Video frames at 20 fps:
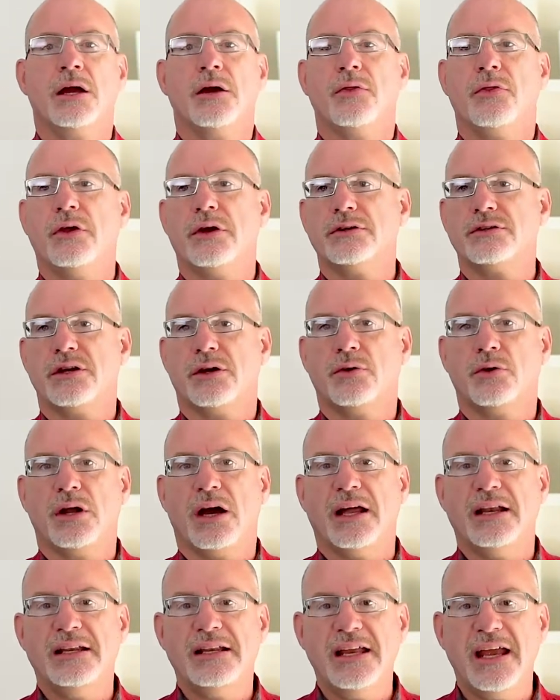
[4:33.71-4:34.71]
There's
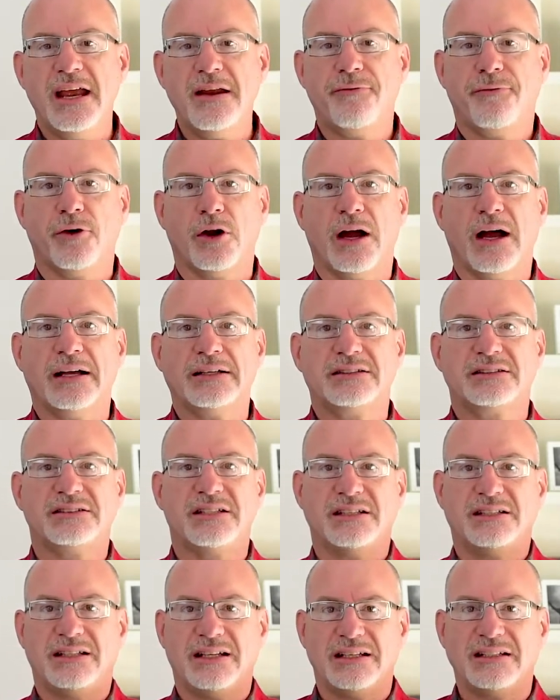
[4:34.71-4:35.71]
a need for us
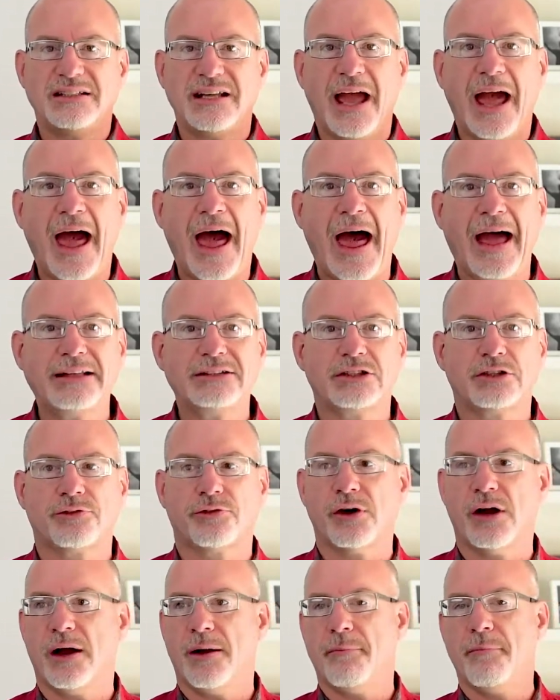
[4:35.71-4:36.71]
to detach
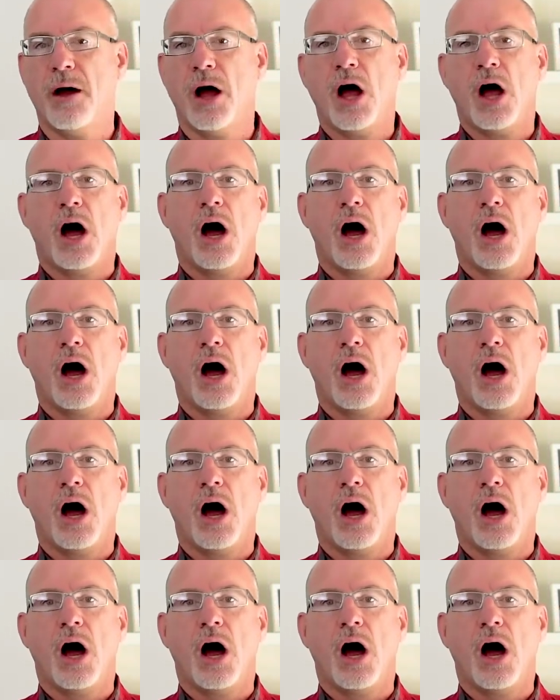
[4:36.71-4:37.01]
from